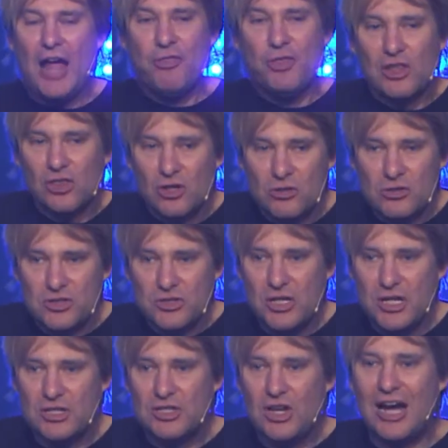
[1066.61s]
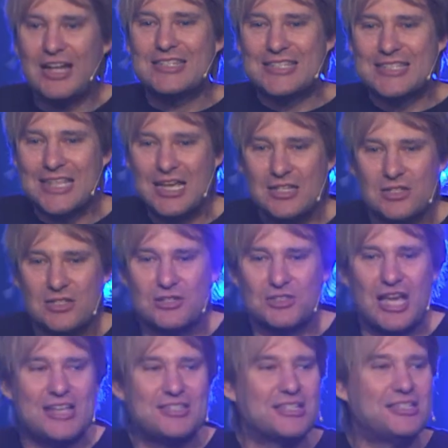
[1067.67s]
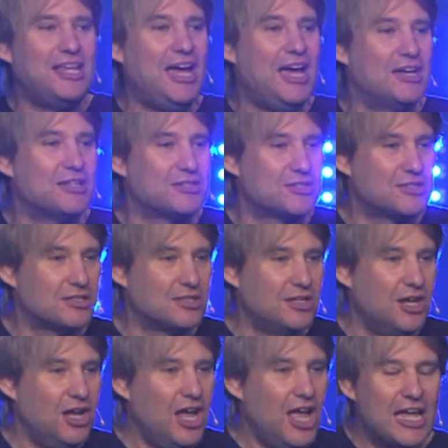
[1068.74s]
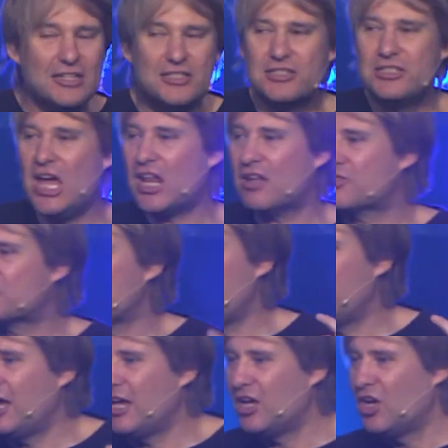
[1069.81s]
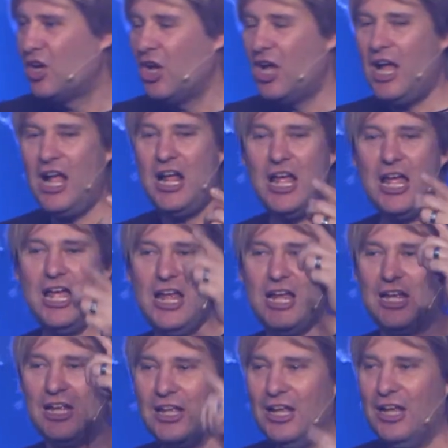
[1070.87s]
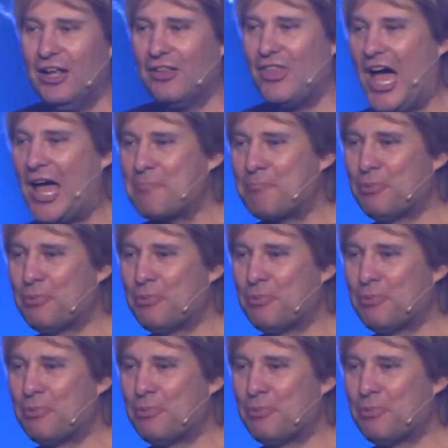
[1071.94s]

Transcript: think those things God sends us as a test. Instead of saying, "Hey, that